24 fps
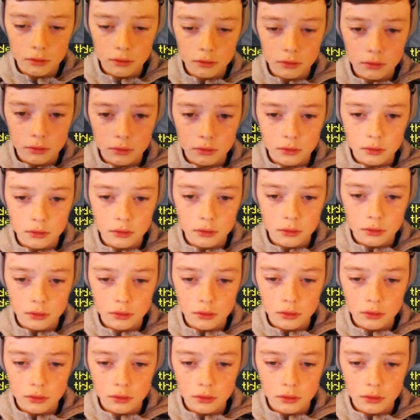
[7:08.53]

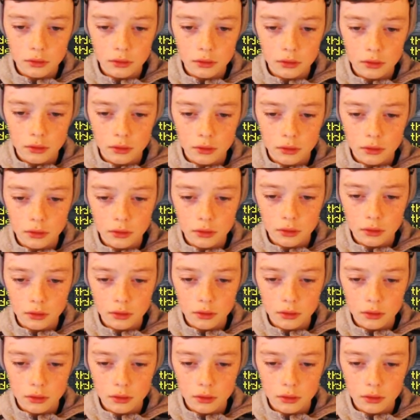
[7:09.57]
(no one is talking)